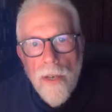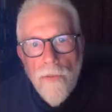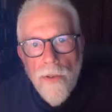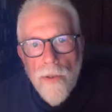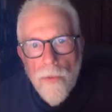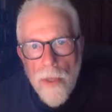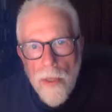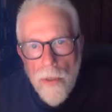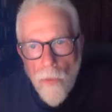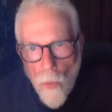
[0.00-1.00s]
different
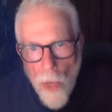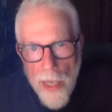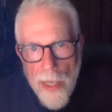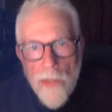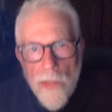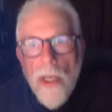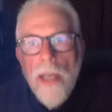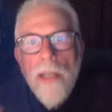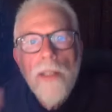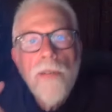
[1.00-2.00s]
ways,
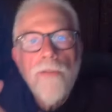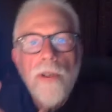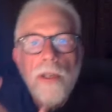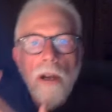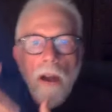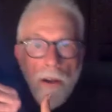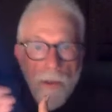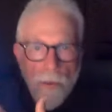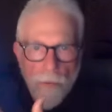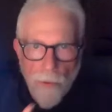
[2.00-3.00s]
different
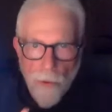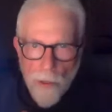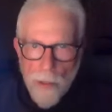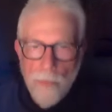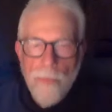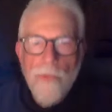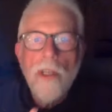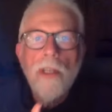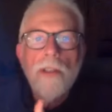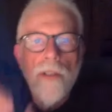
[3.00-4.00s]
art forms
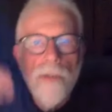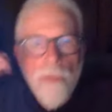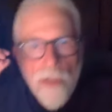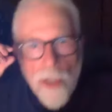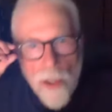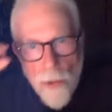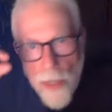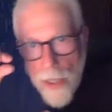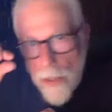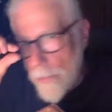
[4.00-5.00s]
used to
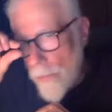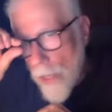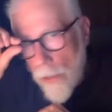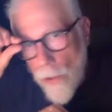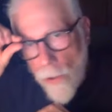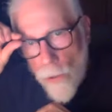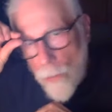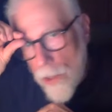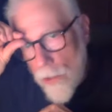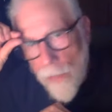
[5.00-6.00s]
trigger those
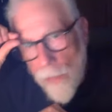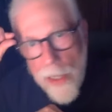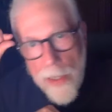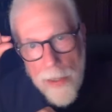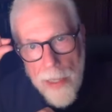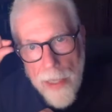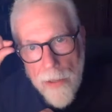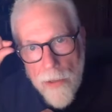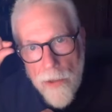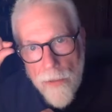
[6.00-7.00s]
specific
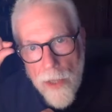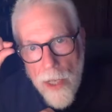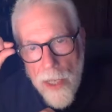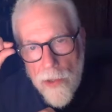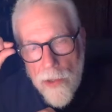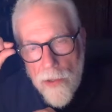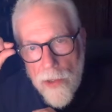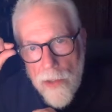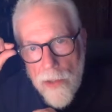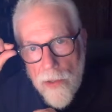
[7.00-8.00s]
layers of
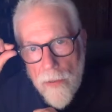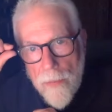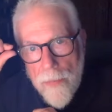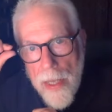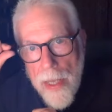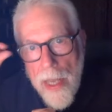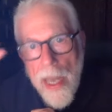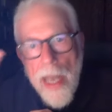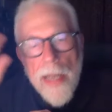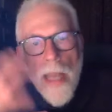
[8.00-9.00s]
consciousness.
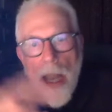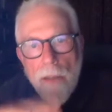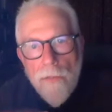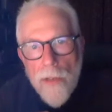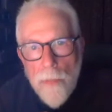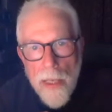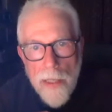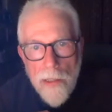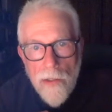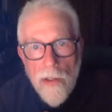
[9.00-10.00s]
And
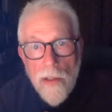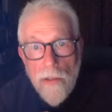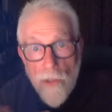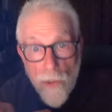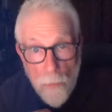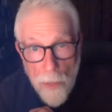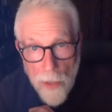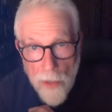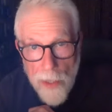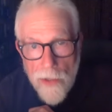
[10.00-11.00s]
everybody's
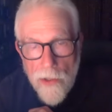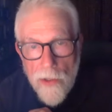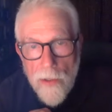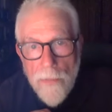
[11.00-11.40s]
spirits